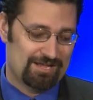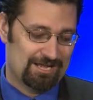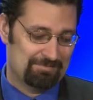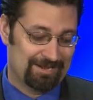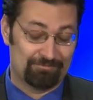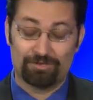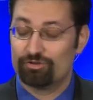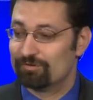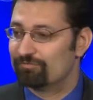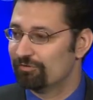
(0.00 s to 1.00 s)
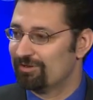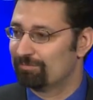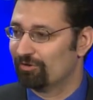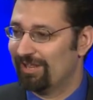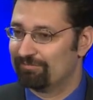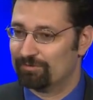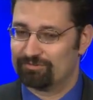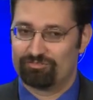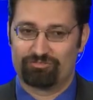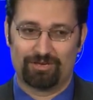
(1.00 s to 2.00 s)
And I've been doing full-time pro-life
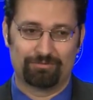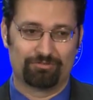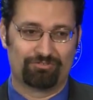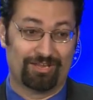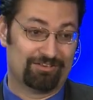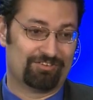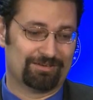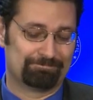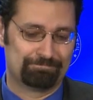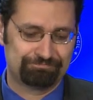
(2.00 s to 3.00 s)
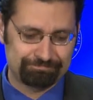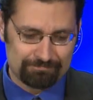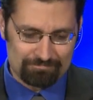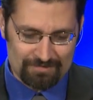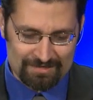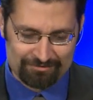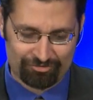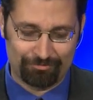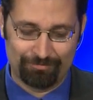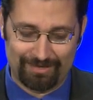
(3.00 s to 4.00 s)
work since I was 18.
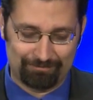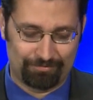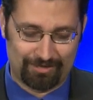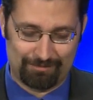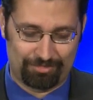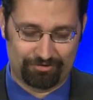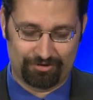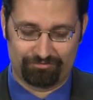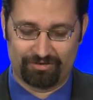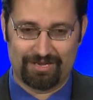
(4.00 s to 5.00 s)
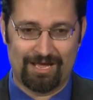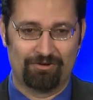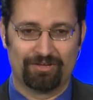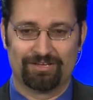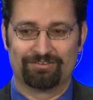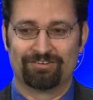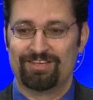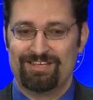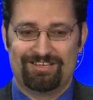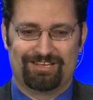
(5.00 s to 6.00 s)
So I'm 33 now, and
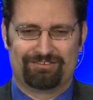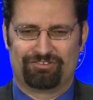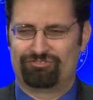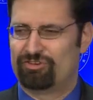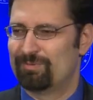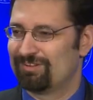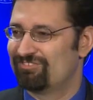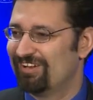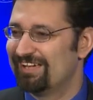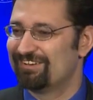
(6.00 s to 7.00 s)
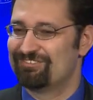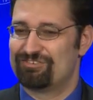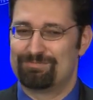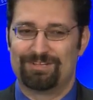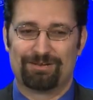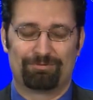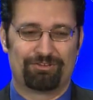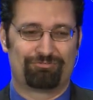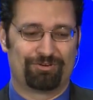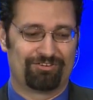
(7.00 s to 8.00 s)
just so excited to be in a
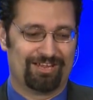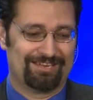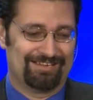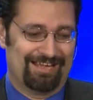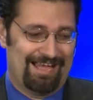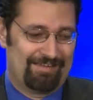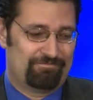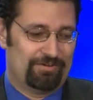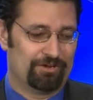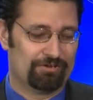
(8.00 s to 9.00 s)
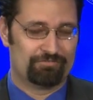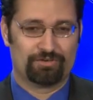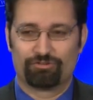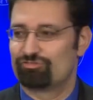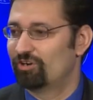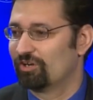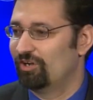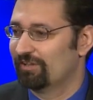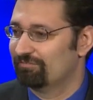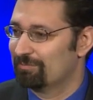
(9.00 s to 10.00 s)
place where, like, I felt a very strong
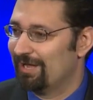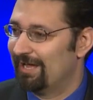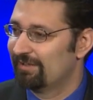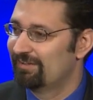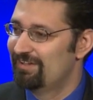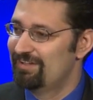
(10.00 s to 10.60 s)
calling from God